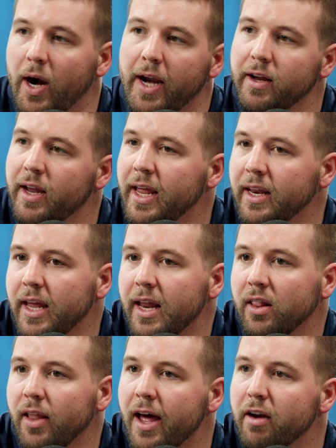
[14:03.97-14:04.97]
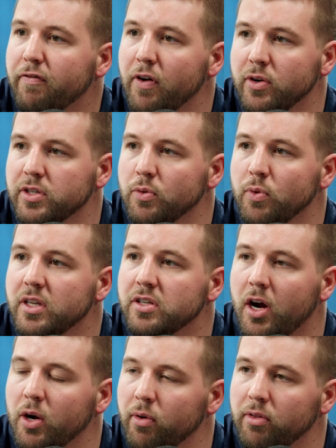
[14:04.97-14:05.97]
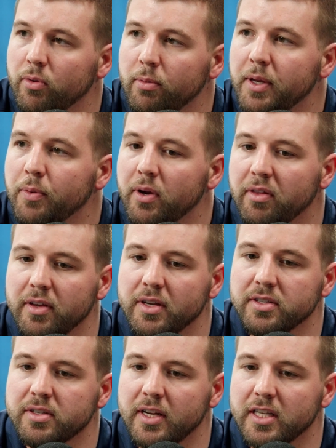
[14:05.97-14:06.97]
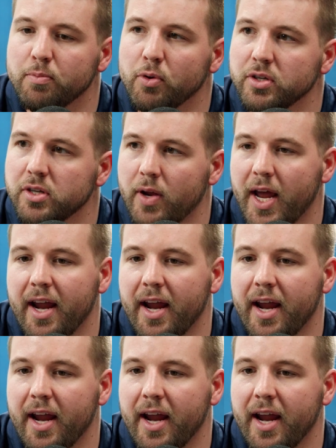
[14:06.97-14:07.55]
Right. And a lot of folks that we talk with or we meet with it's more so,